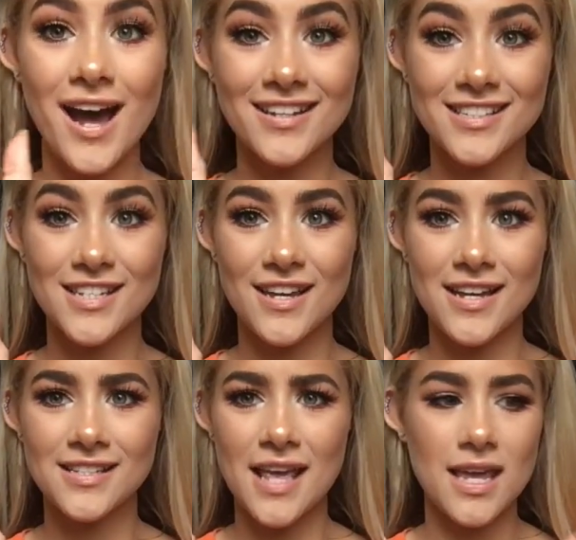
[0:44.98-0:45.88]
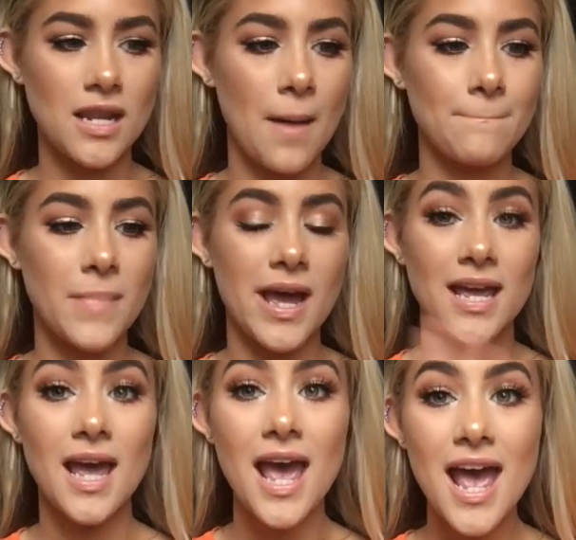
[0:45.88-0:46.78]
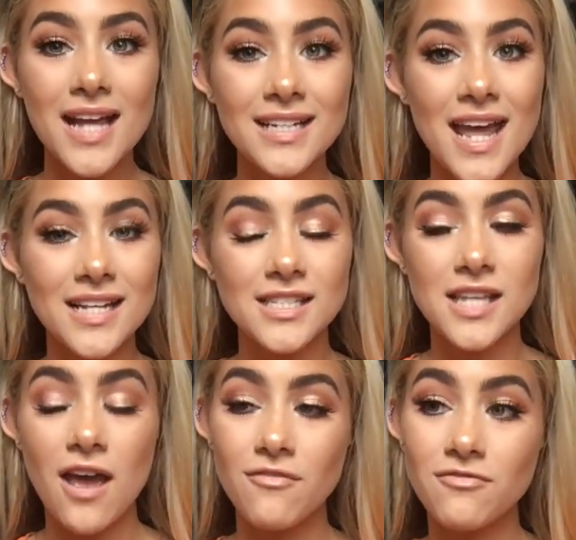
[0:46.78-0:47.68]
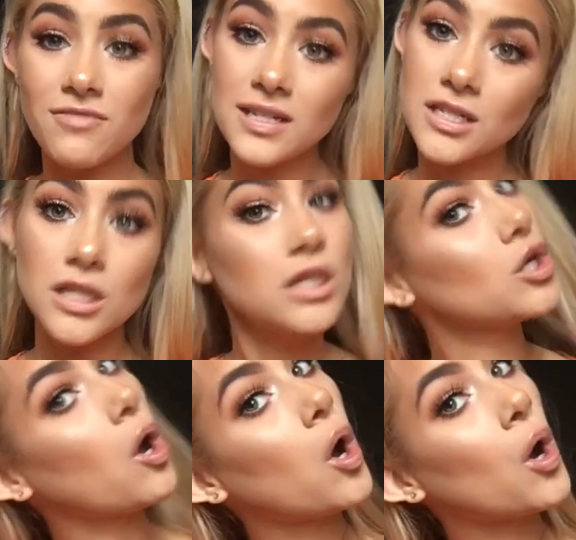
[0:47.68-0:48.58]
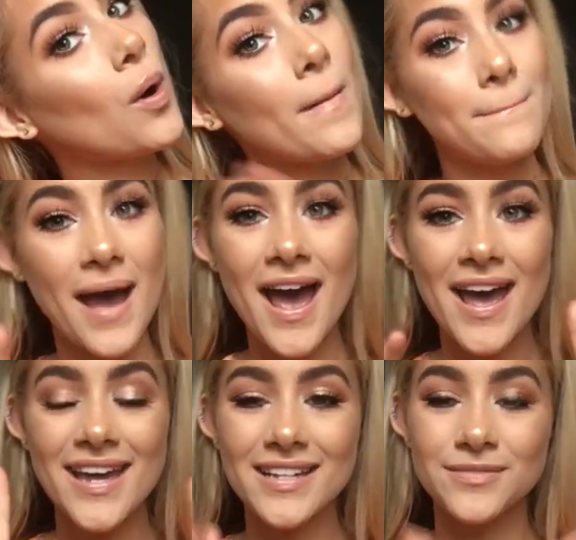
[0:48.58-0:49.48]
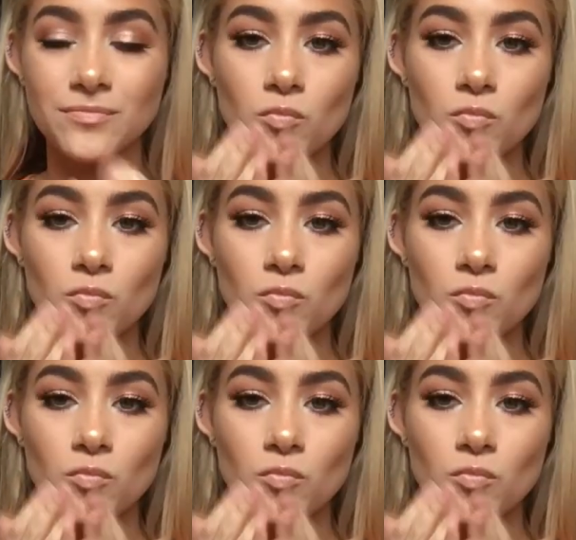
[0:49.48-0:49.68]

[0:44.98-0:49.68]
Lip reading: I'll see you guys in my next video. Bye.